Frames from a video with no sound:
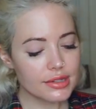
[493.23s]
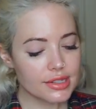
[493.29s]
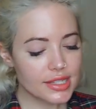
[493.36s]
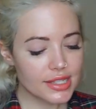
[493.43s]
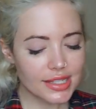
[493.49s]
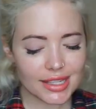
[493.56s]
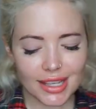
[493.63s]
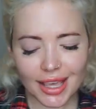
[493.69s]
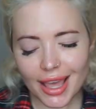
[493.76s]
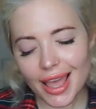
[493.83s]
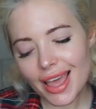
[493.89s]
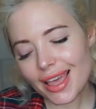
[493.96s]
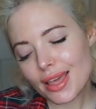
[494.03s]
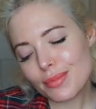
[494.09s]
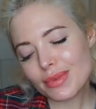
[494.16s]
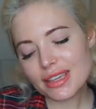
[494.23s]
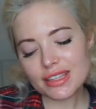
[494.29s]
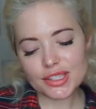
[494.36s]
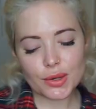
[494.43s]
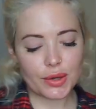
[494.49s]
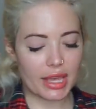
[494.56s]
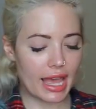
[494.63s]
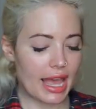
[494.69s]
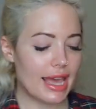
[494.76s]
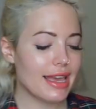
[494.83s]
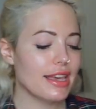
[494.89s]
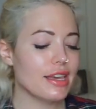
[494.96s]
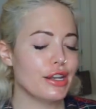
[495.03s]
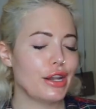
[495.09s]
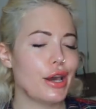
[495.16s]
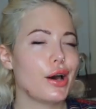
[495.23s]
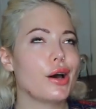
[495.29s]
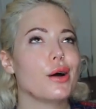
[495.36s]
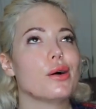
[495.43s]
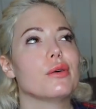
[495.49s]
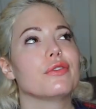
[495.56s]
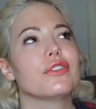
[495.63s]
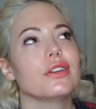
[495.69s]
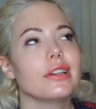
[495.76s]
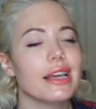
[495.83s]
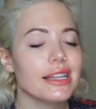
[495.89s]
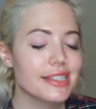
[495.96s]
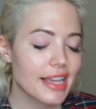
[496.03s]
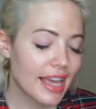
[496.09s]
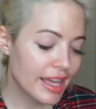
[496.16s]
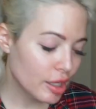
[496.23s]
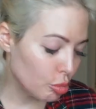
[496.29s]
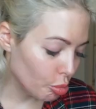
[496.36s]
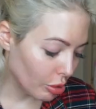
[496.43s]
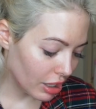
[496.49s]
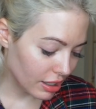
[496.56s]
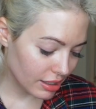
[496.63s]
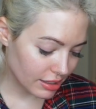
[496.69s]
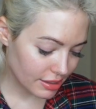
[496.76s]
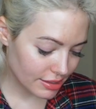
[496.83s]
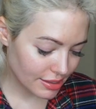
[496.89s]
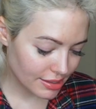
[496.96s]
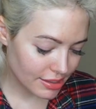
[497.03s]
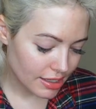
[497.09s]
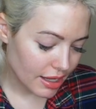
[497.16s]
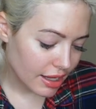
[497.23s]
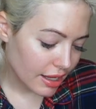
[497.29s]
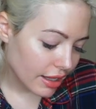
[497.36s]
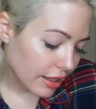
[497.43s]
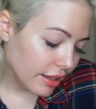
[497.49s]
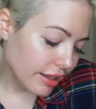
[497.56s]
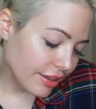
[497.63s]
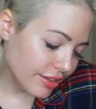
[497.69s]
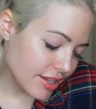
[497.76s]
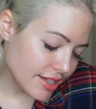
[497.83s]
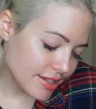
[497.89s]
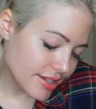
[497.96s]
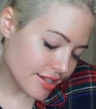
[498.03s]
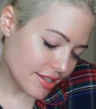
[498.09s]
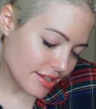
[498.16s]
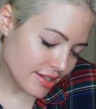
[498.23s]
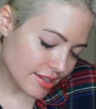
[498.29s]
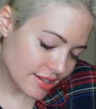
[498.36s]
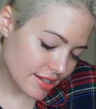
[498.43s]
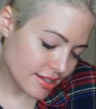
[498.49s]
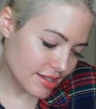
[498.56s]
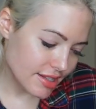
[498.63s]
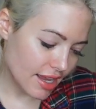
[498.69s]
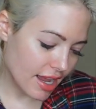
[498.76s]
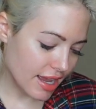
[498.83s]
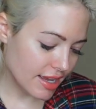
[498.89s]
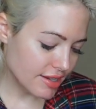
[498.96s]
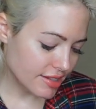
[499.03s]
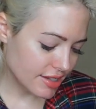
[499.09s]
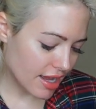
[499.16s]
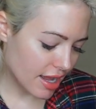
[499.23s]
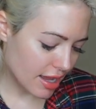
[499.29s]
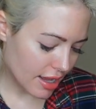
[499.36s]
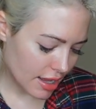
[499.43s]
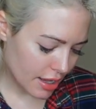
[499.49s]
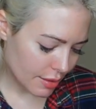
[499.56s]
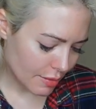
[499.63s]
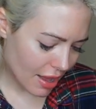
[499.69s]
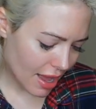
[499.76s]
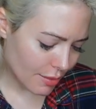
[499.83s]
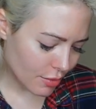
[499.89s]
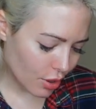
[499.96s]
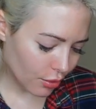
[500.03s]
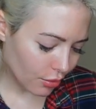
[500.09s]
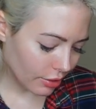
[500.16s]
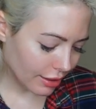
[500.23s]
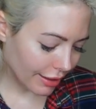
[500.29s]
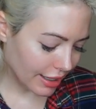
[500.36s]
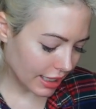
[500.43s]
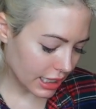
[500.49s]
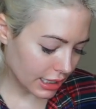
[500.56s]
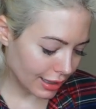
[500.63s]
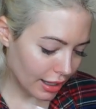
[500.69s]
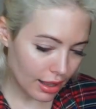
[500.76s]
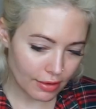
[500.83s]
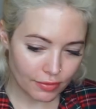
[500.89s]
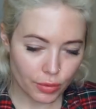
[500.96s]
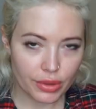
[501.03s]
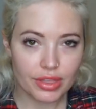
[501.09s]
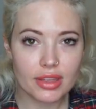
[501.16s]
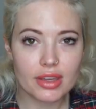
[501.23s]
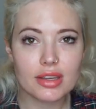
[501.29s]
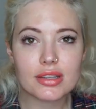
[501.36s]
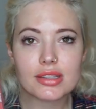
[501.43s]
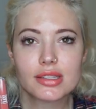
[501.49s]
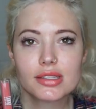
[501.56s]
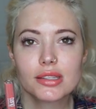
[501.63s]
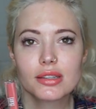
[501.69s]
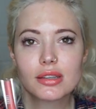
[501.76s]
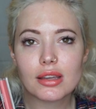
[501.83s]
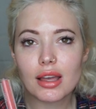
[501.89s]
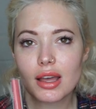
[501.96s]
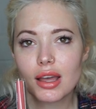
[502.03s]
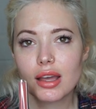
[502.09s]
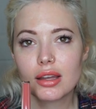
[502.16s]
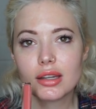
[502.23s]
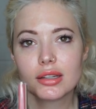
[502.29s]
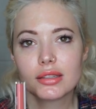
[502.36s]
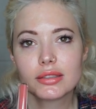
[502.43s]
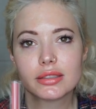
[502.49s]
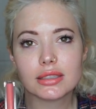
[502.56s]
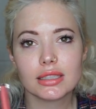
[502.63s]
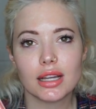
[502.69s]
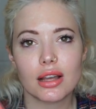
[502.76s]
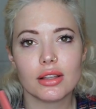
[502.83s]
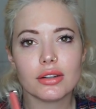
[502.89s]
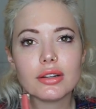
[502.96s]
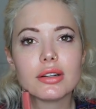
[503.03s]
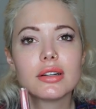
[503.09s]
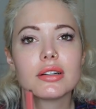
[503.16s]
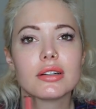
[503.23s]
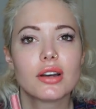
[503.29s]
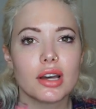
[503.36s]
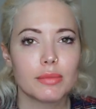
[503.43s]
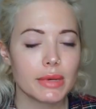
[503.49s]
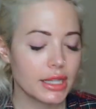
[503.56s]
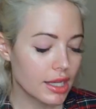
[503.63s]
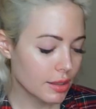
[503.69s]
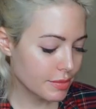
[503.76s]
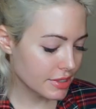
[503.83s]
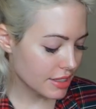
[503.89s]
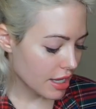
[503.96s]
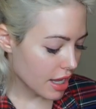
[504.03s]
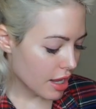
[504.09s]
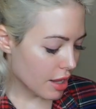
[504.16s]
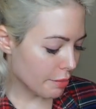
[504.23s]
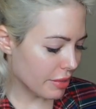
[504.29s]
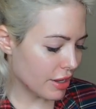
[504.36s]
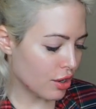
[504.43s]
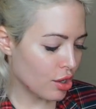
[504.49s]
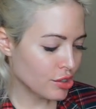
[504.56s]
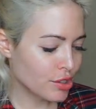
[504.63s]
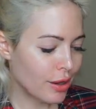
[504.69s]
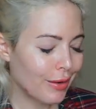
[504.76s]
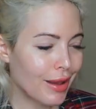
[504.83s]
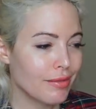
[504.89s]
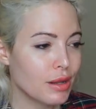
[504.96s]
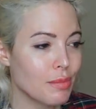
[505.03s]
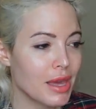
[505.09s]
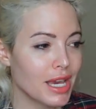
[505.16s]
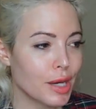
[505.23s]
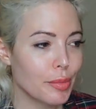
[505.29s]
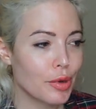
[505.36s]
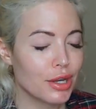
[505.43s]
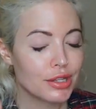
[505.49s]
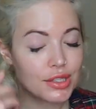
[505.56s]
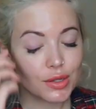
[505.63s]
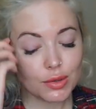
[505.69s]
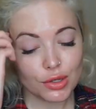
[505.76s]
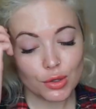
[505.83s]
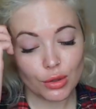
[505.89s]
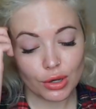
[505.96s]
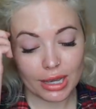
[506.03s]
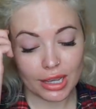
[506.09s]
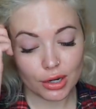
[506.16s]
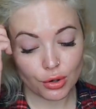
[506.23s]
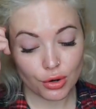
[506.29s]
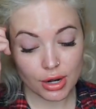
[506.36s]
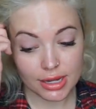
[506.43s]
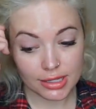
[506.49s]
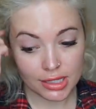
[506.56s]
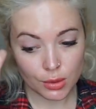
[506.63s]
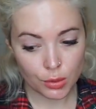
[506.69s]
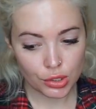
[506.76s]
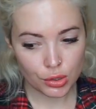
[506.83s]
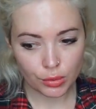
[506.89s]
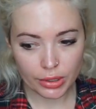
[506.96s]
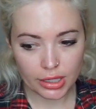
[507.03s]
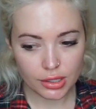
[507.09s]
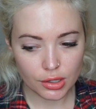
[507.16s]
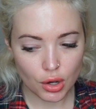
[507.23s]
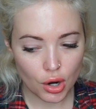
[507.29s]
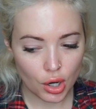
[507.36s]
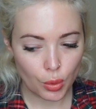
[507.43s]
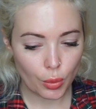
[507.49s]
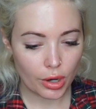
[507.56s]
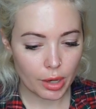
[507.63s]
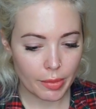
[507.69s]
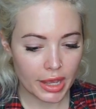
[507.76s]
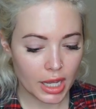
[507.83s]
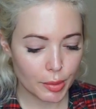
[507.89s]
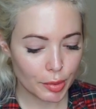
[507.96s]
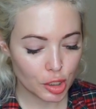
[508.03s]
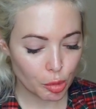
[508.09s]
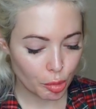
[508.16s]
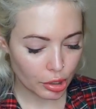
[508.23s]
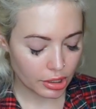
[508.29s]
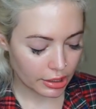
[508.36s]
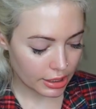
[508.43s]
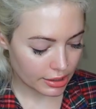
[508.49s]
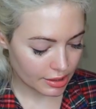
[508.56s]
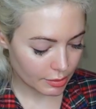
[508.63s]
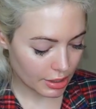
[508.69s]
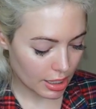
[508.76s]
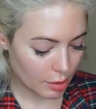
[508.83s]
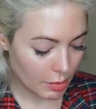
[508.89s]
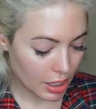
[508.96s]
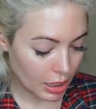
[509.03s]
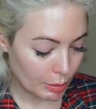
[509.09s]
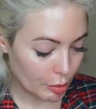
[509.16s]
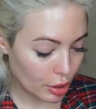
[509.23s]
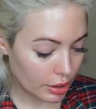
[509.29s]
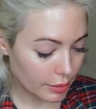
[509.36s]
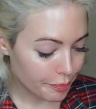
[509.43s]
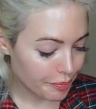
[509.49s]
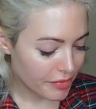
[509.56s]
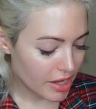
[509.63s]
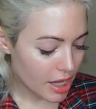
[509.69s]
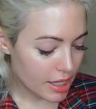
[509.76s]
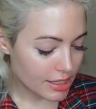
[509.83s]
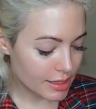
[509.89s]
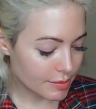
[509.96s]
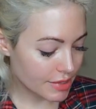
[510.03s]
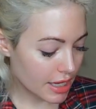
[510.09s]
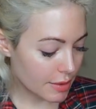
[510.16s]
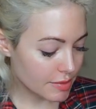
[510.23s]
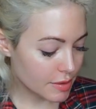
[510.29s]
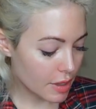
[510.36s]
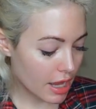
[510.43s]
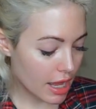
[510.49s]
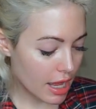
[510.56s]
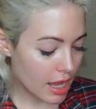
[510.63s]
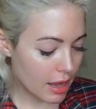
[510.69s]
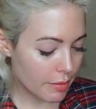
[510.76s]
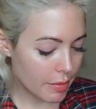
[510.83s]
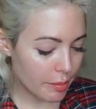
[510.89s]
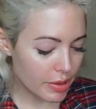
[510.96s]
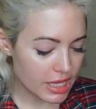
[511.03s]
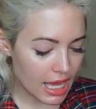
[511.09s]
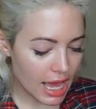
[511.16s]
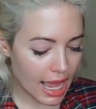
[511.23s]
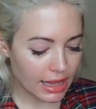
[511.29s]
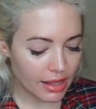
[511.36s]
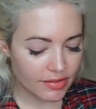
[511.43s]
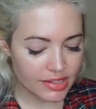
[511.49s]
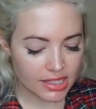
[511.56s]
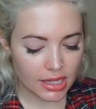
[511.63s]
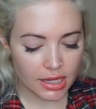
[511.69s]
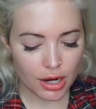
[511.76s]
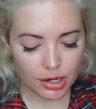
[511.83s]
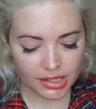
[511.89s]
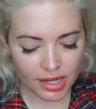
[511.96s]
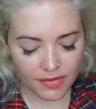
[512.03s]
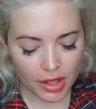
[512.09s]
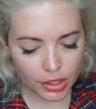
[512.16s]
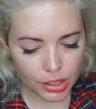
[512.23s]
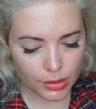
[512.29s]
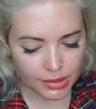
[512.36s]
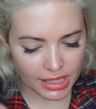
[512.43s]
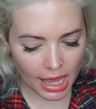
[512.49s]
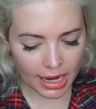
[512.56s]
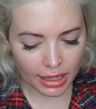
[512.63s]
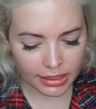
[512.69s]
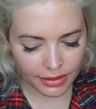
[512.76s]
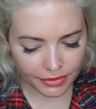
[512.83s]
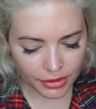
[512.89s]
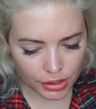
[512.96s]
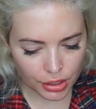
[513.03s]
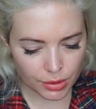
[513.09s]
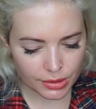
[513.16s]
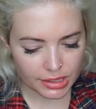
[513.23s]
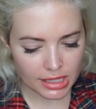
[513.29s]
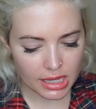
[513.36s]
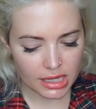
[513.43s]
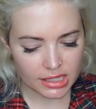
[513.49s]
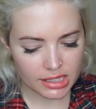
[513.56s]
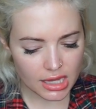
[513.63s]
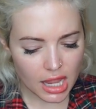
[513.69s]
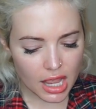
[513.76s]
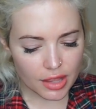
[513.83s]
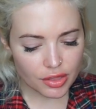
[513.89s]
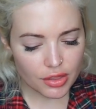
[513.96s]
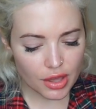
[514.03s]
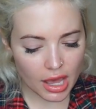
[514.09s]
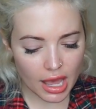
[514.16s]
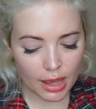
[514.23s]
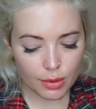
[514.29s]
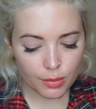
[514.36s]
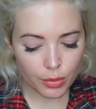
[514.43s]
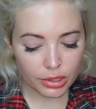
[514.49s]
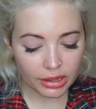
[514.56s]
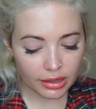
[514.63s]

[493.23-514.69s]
around, eh, I mean, it's okay, you know, for like 10 bucks. This is, this is nice. Um, I'm not really like in love with this, uh, color on my lips. But also I don't have any makeup on, so you look kind of crazy when you like aren't wearing makeup and you put like some kind of makeup on sometimes. Um, but yeah, I love the skincare stuff. I'll use that. I'll definitely use this. That I would,